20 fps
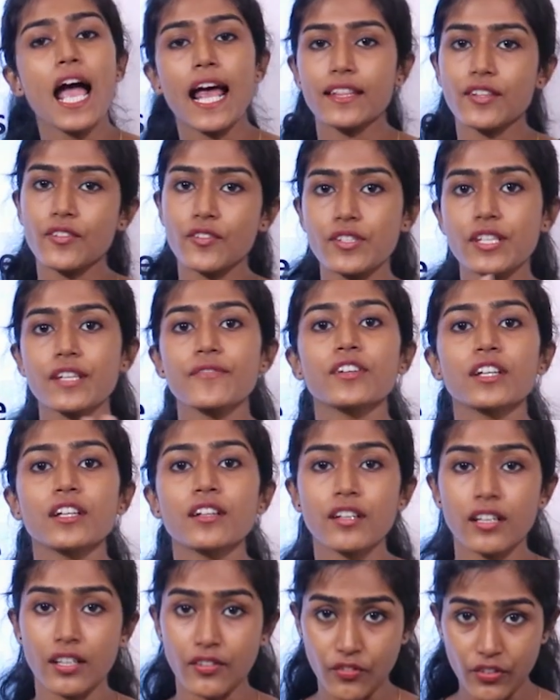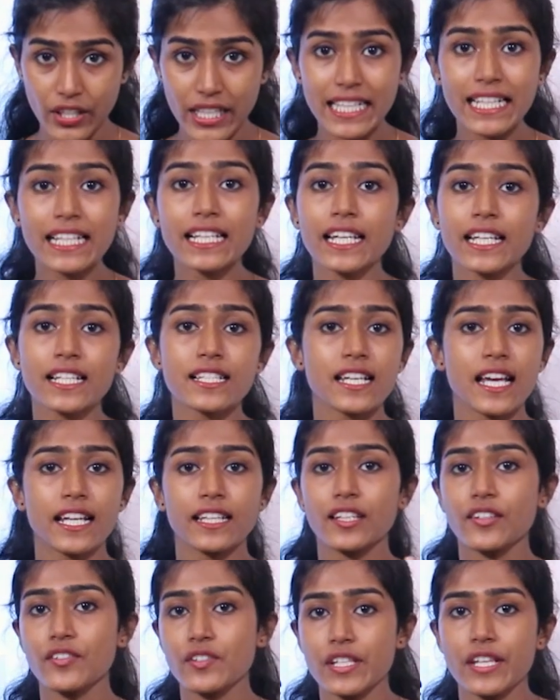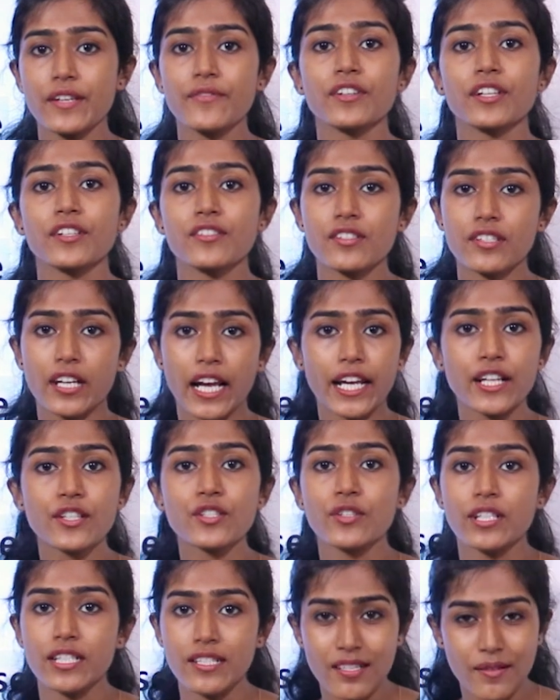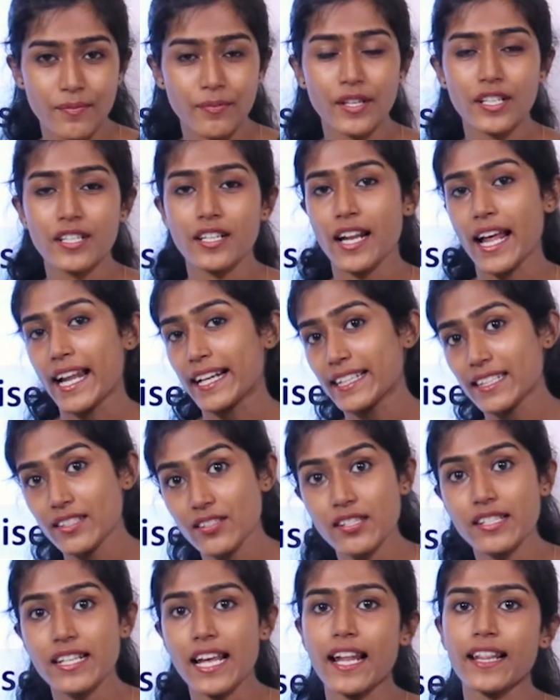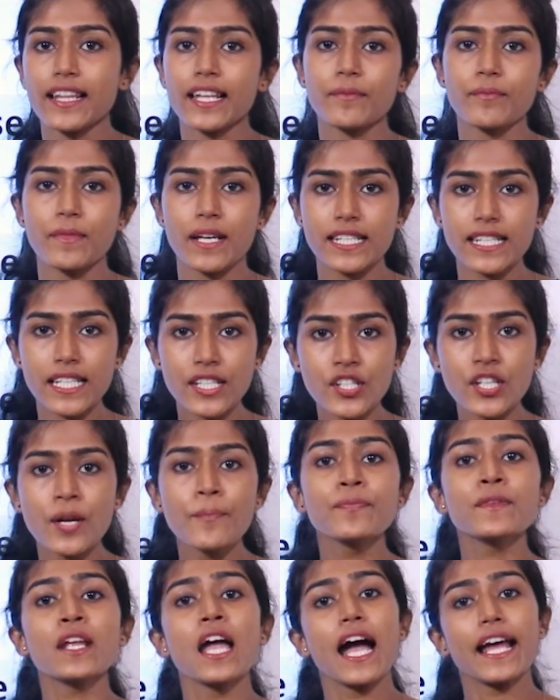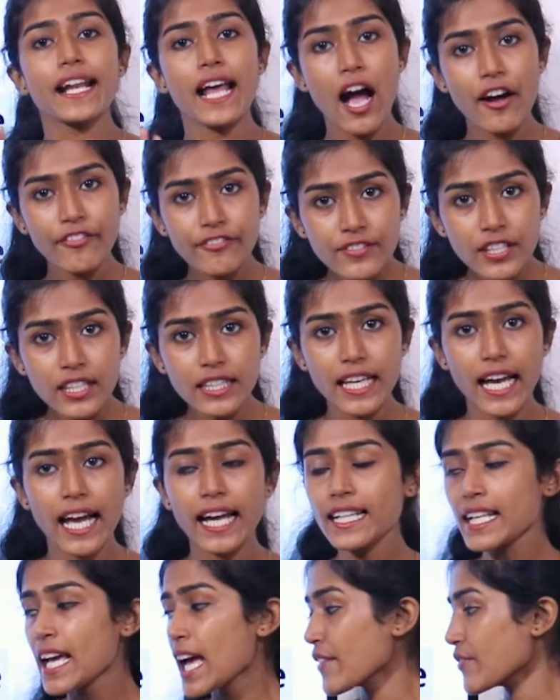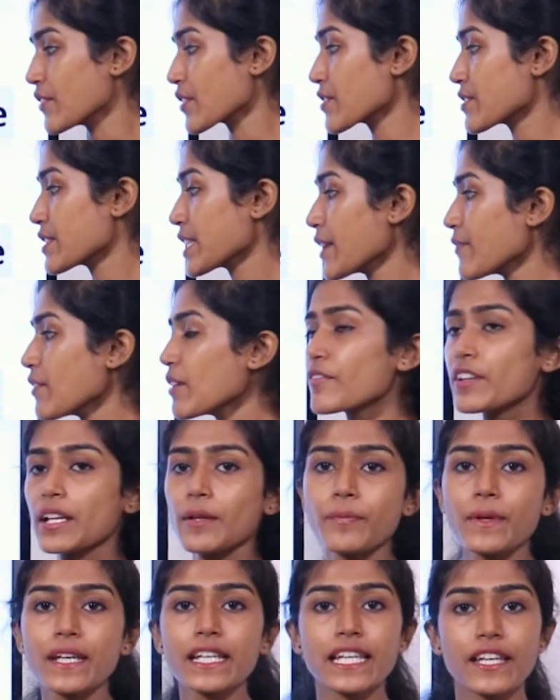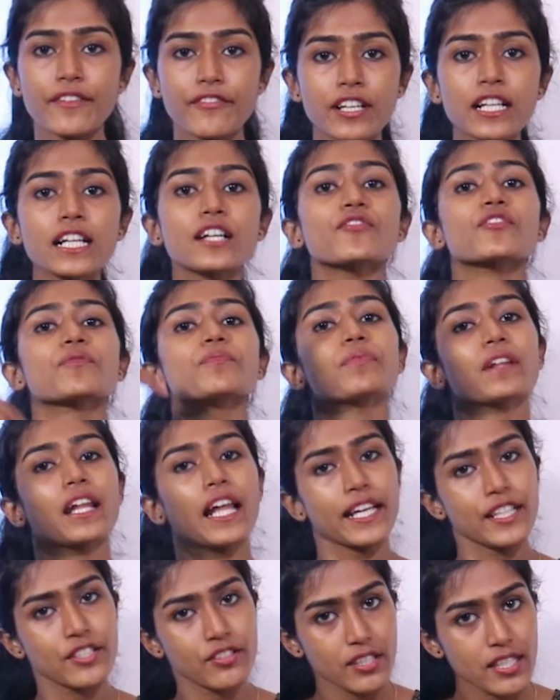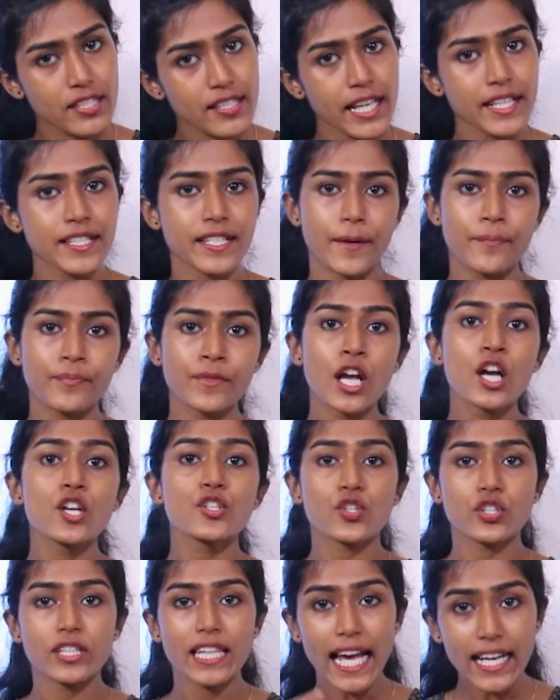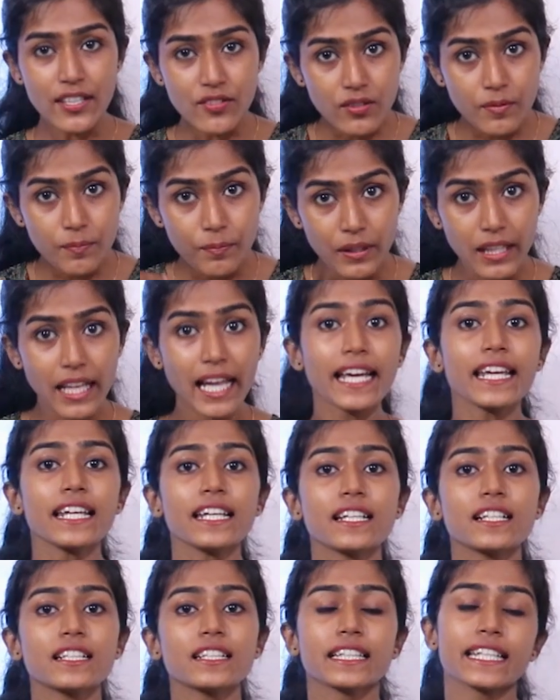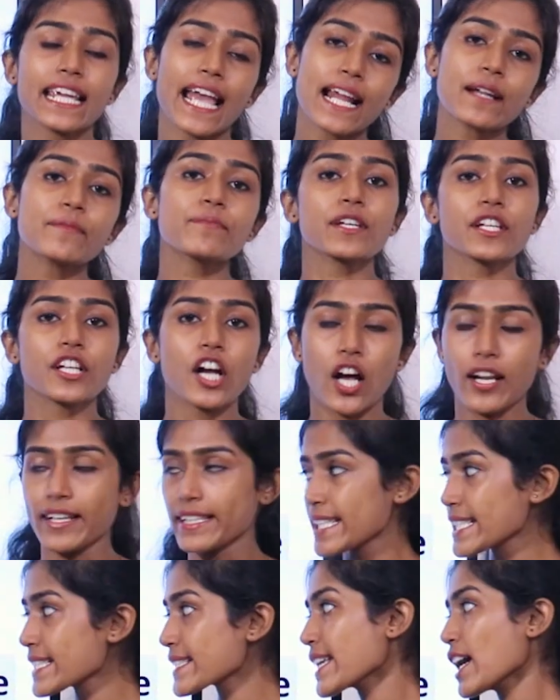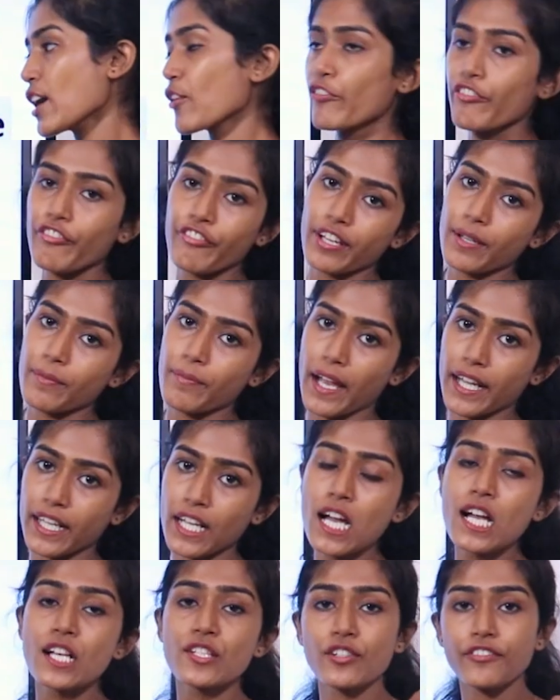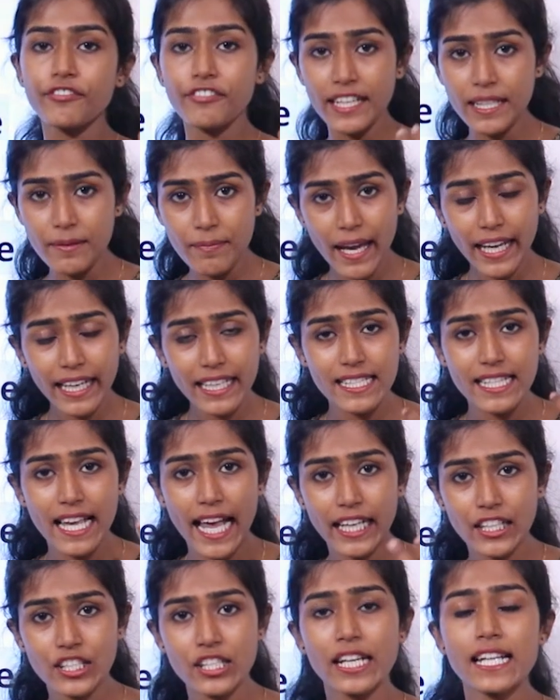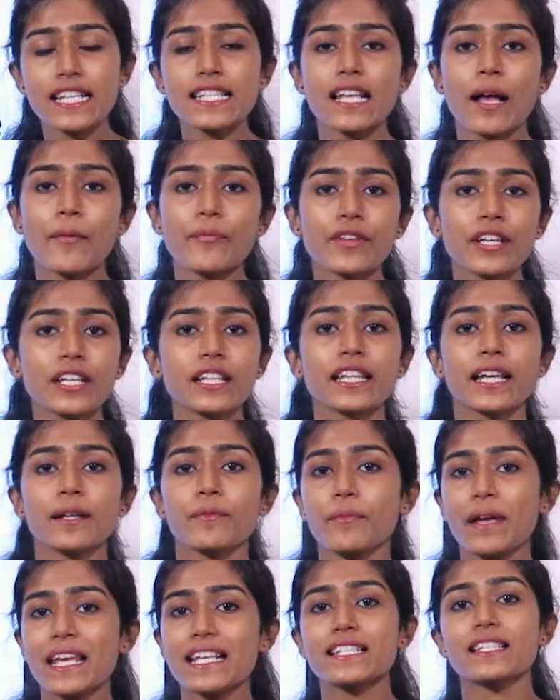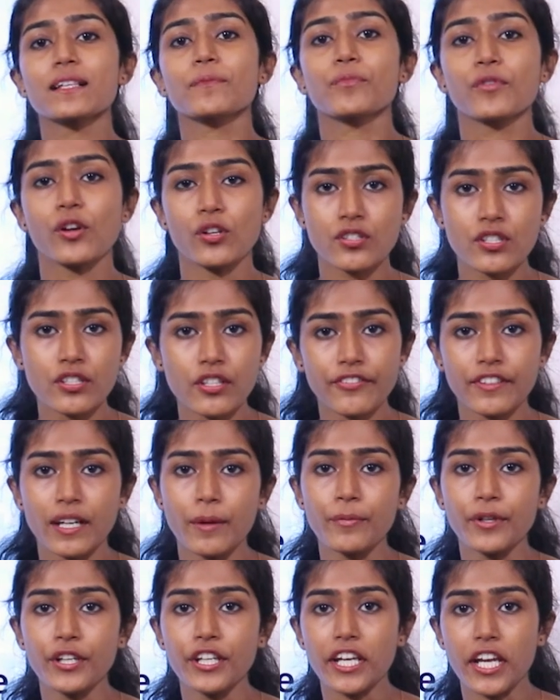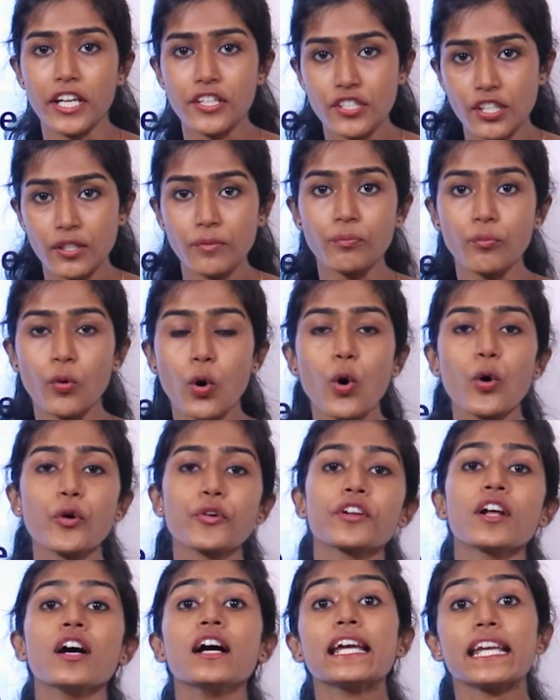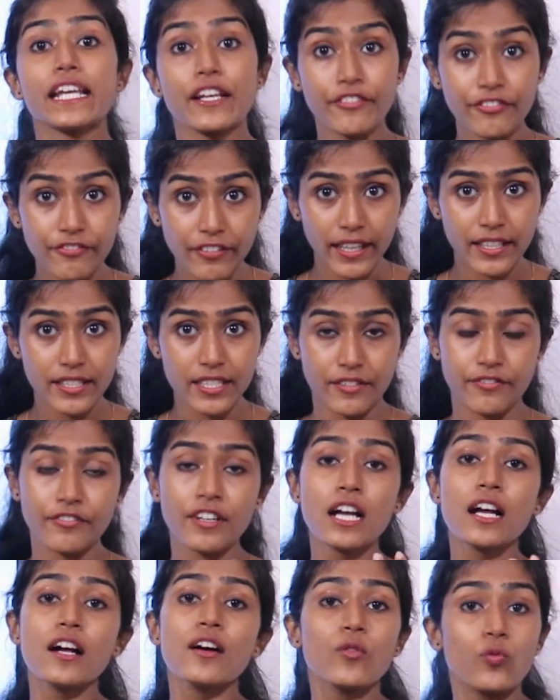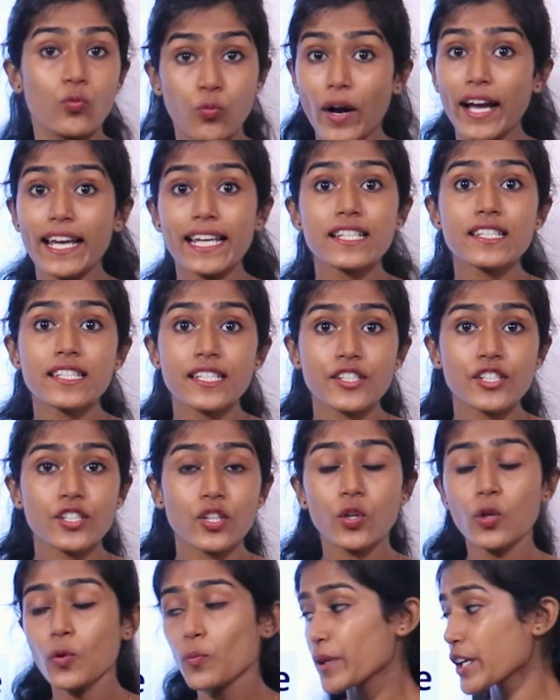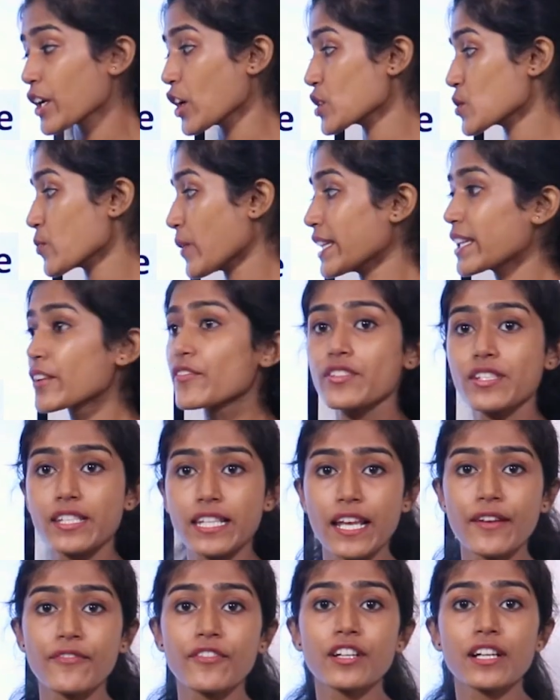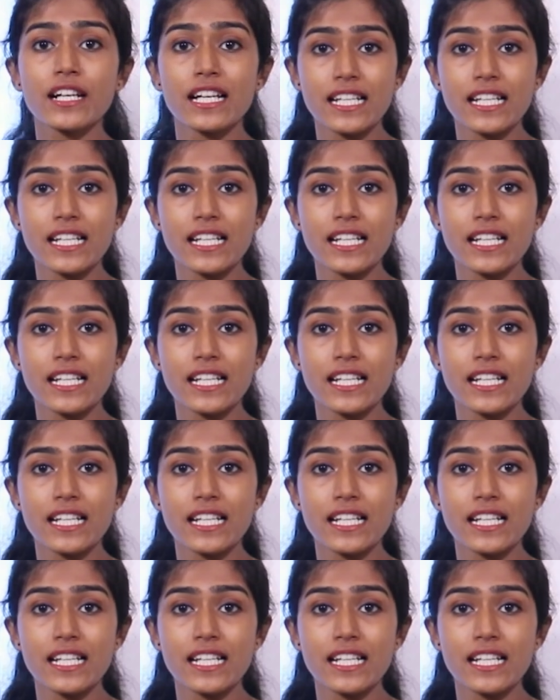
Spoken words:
and the receiver reading it, and the receiver is trying to interpret and understand that message, and after that the receiver will be giving a reply to the sender. So that reply can be called as feedback. So feedback is actually something that makes the process of communication more effective. Why is it so? Because when the receiver